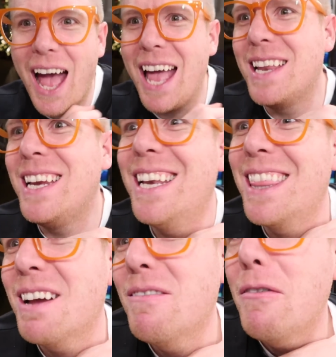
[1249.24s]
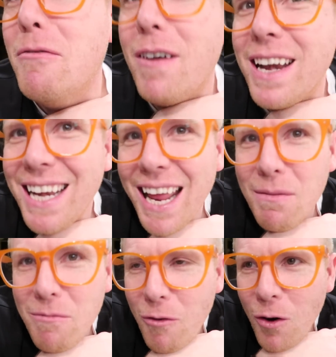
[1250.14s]
I need to think of a funny
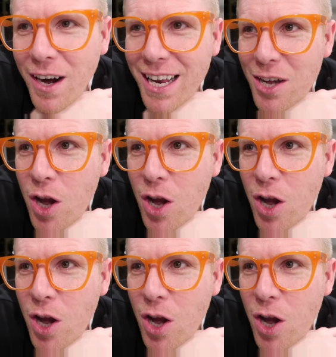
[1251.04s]
name for it.